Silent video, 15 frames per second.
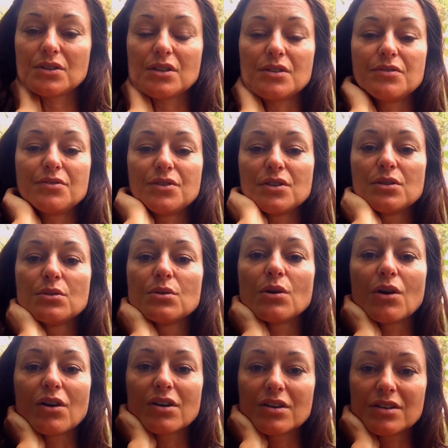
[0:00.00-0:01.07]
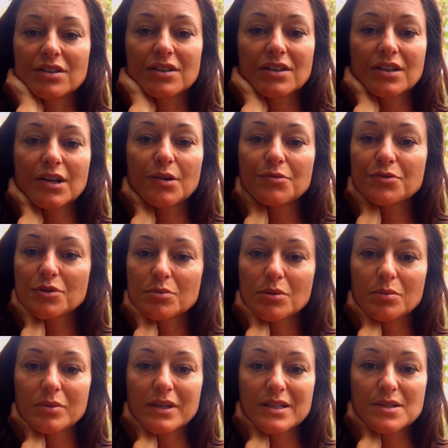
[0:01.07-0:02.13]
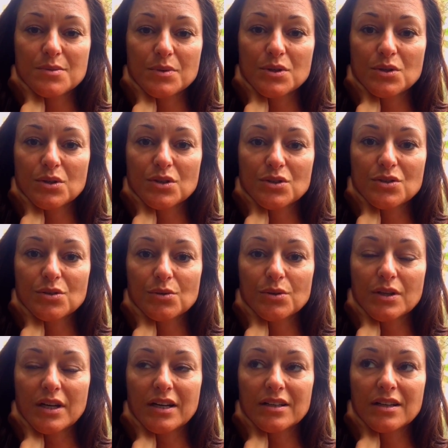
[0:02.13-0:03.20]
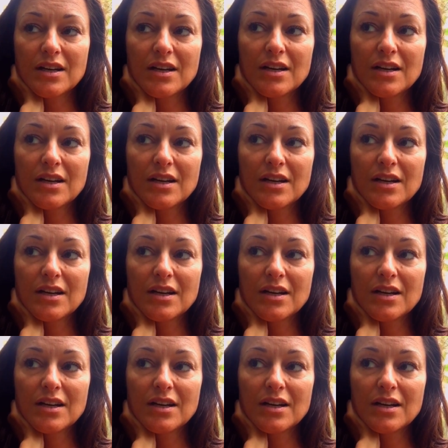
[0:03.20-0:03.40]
if you are in a comfortable place where you can do that,